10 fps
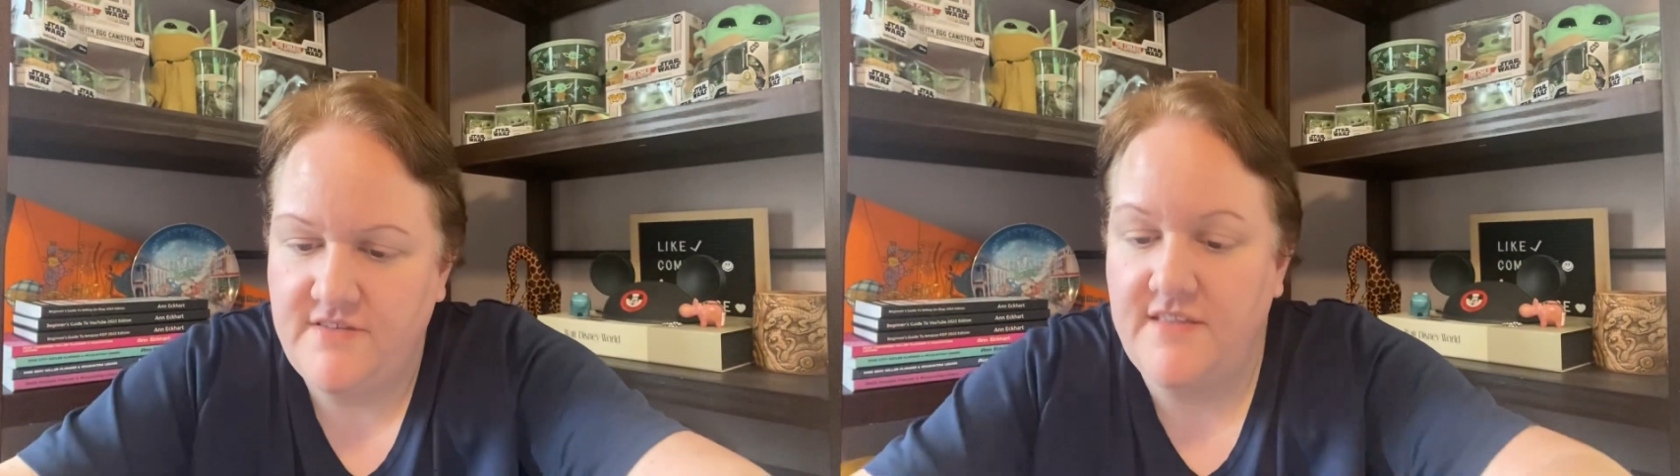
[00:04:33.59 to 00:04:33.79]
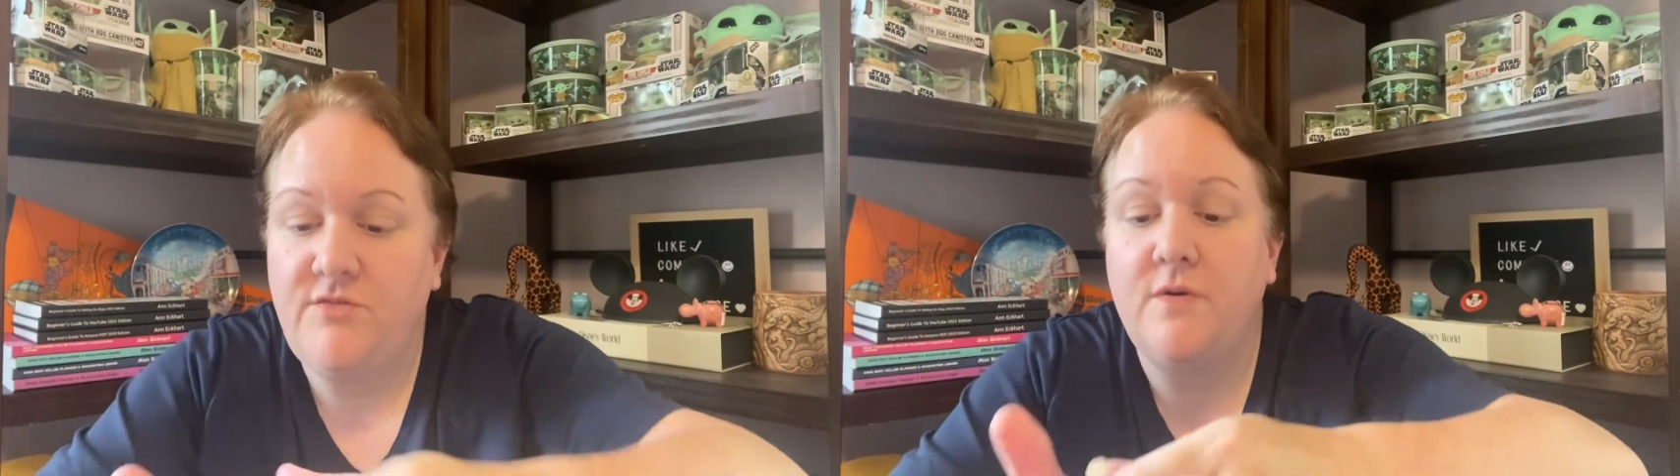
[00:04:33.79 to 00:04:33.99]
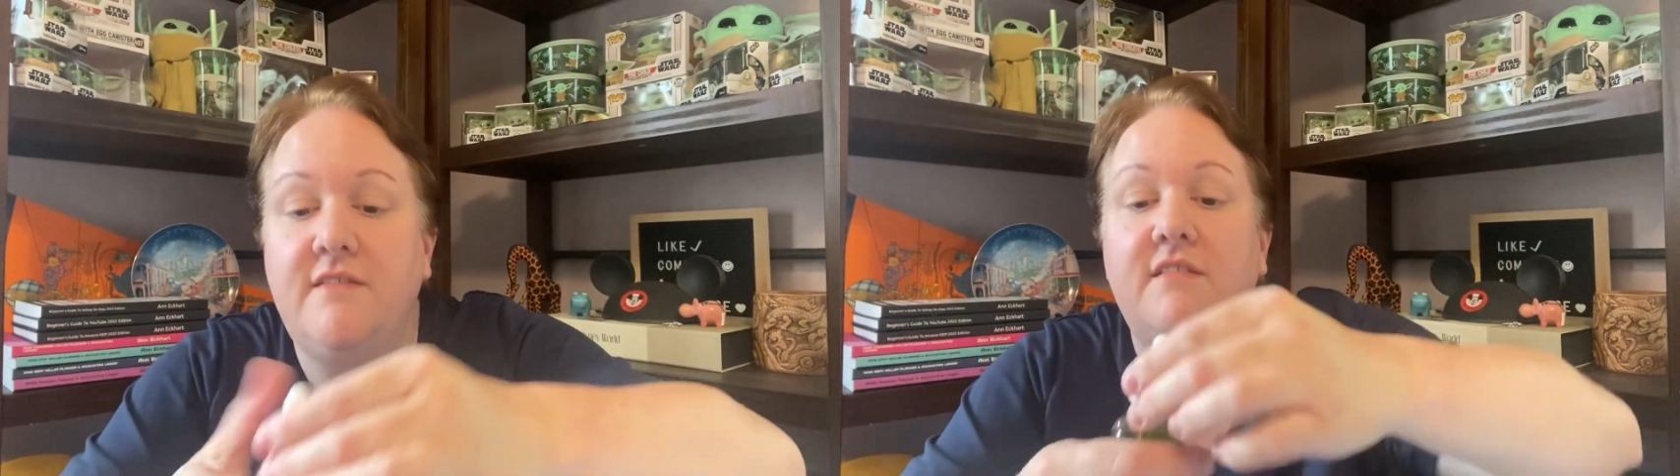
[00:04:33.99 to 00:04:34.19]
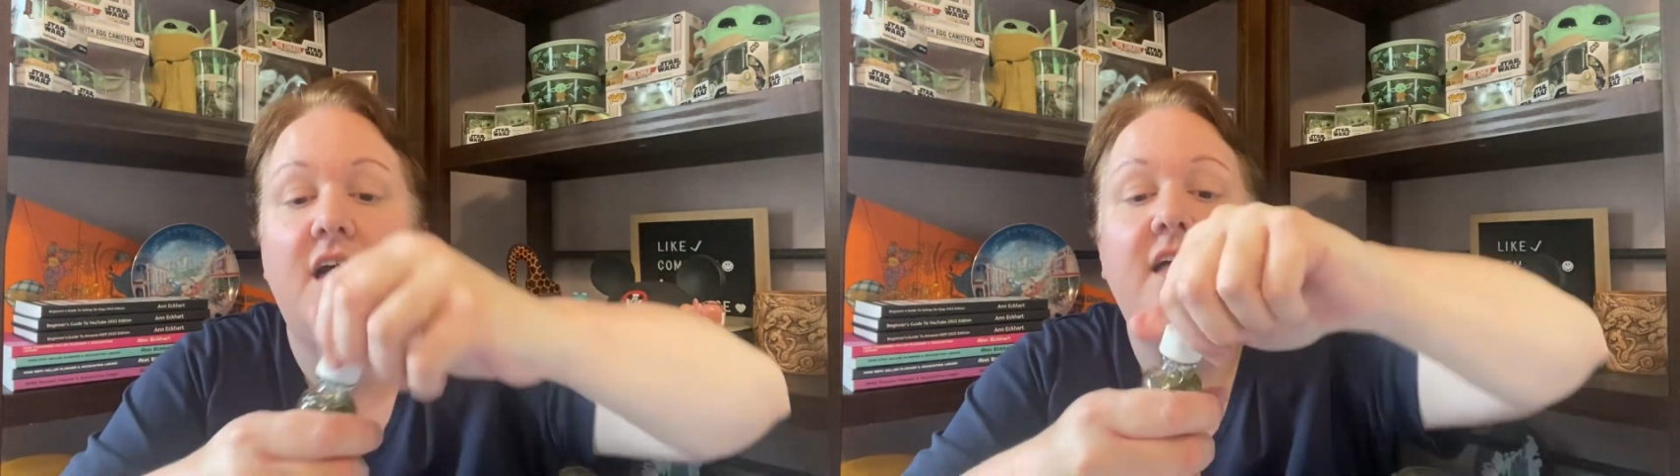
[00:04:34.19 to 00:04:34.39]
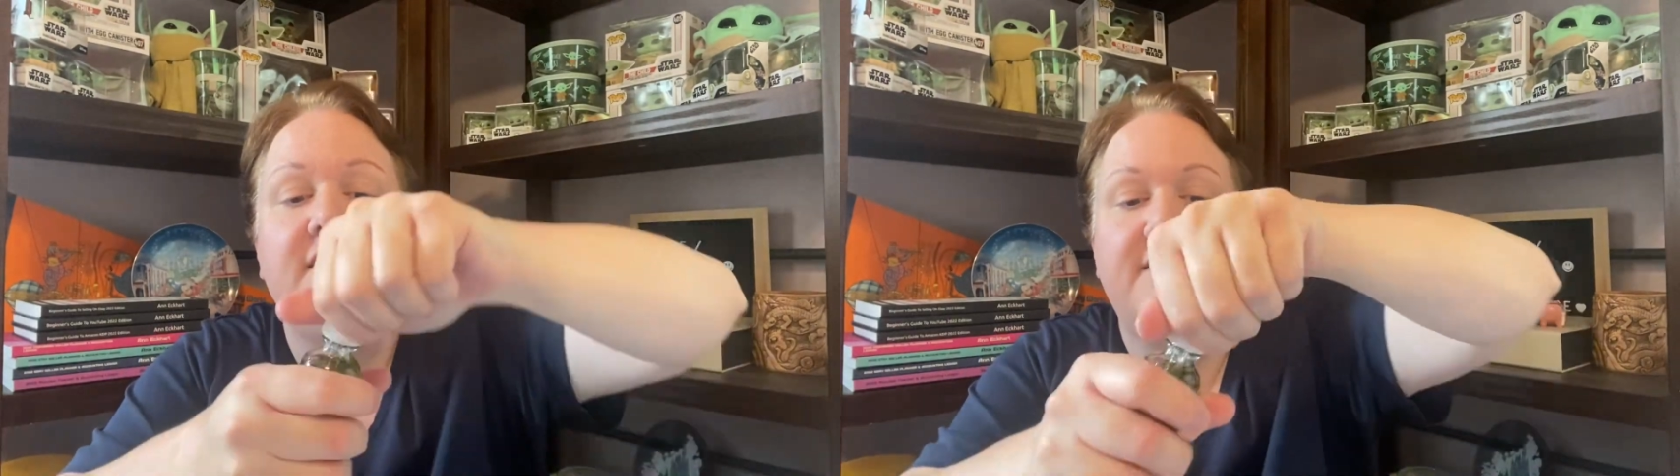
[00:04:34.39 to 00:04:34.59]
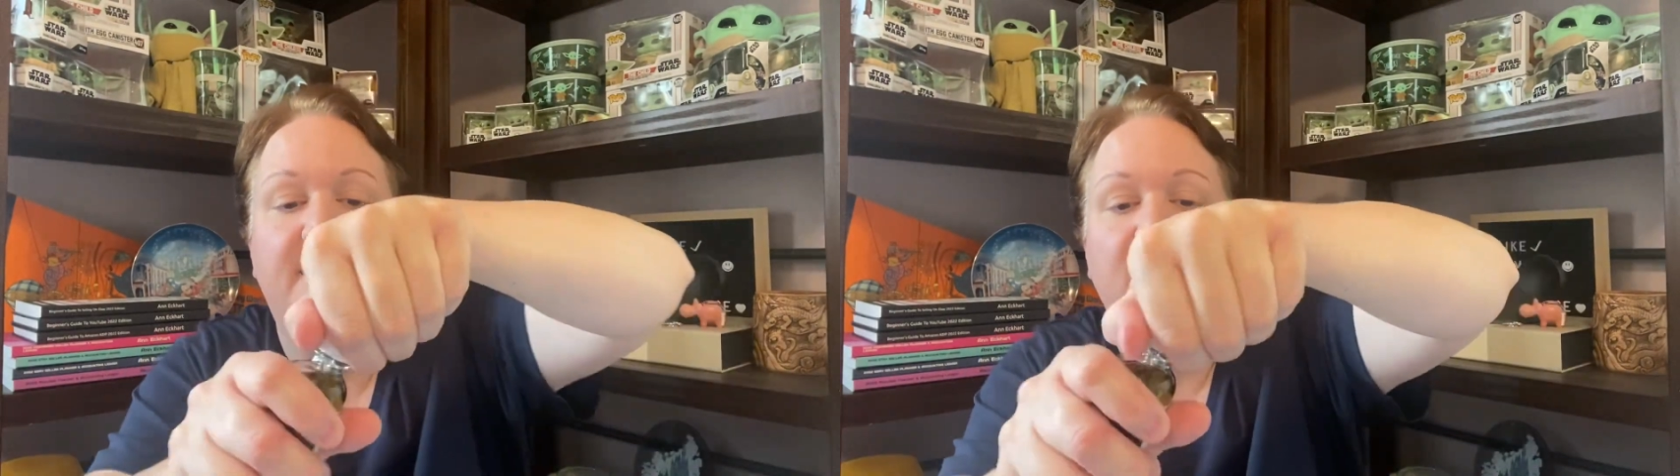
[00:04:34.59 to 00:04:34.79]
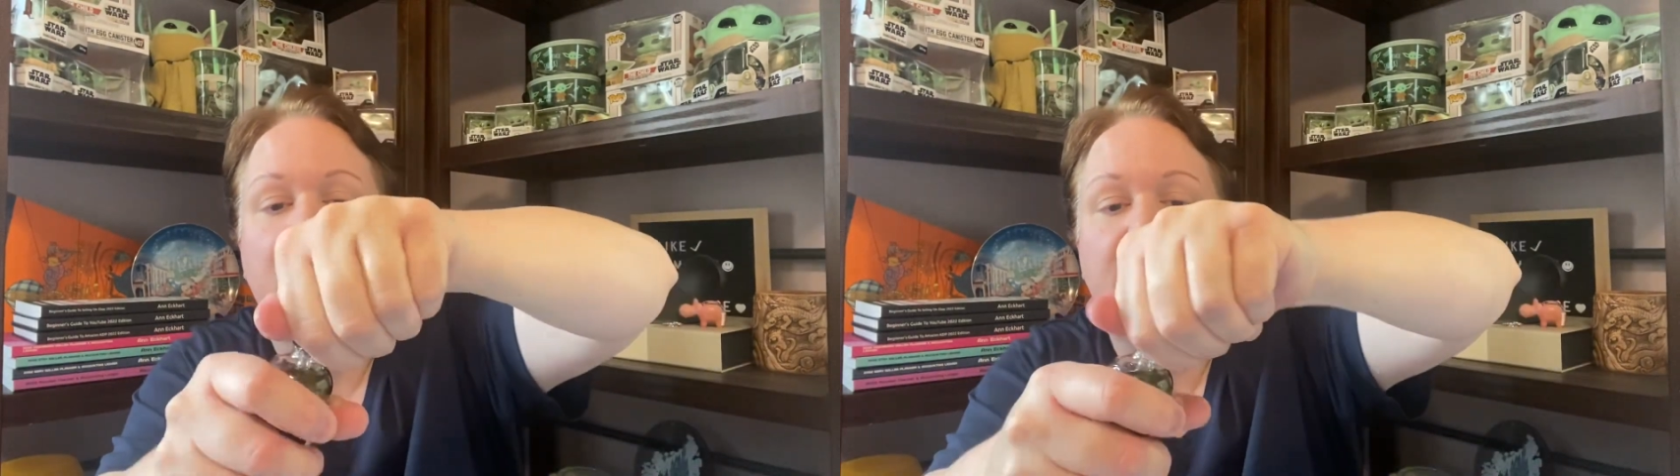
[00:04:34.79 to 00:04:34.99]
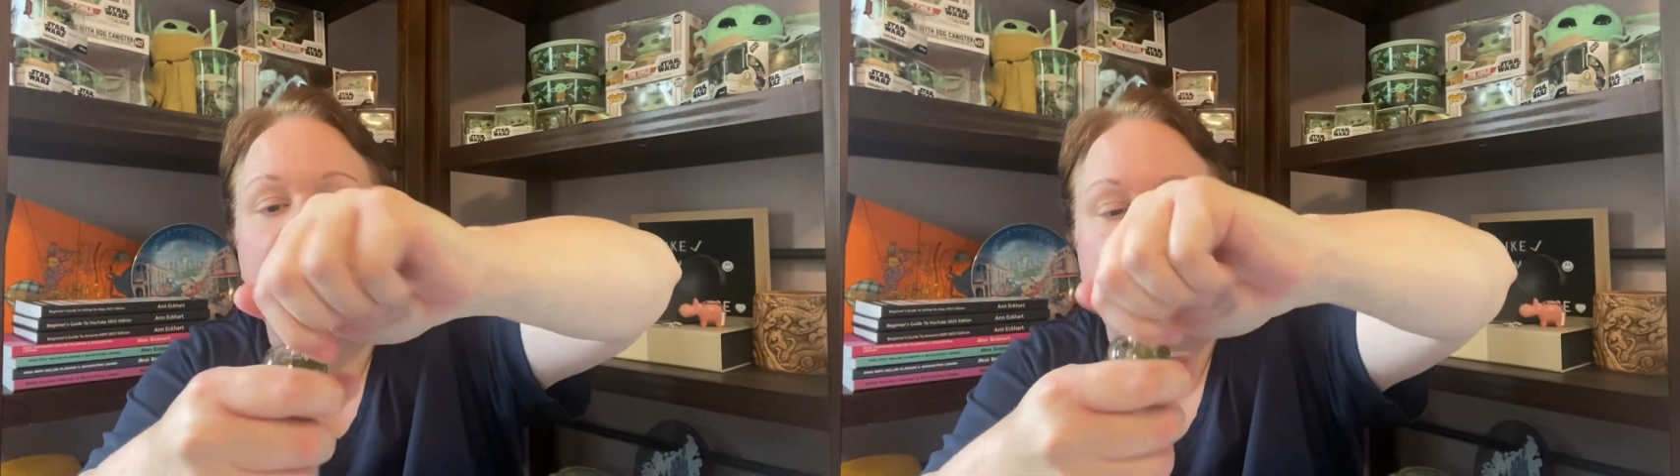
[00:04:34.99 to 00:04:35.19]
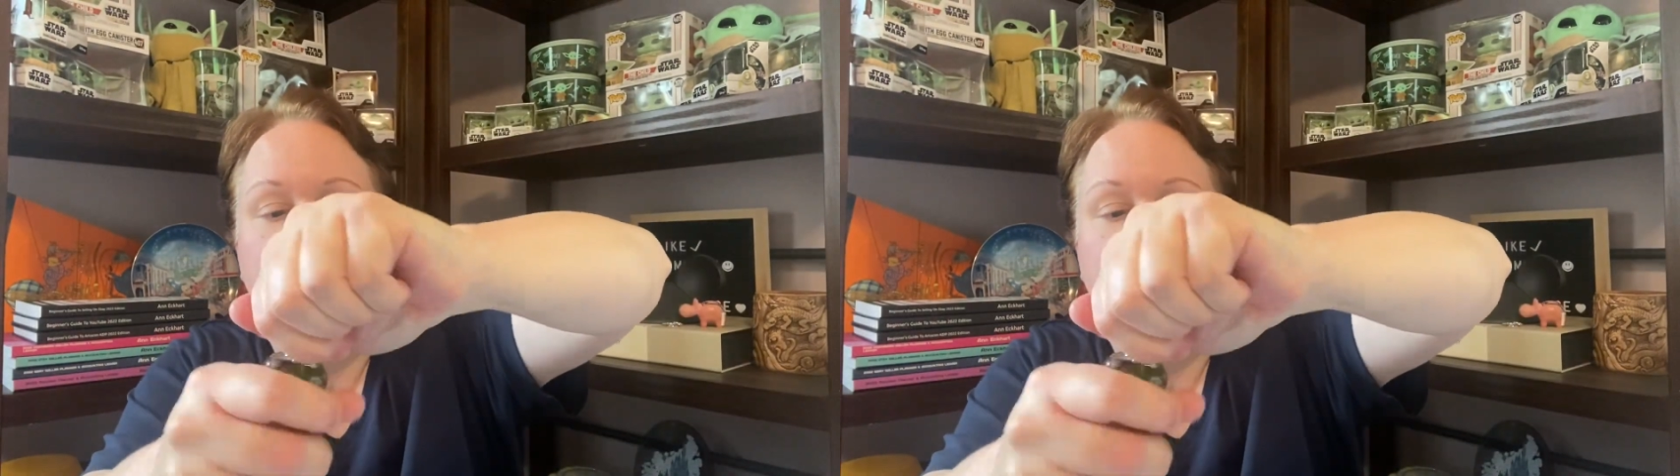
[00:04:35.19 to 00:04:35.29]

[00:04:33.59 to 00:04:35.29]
This one is not sealed,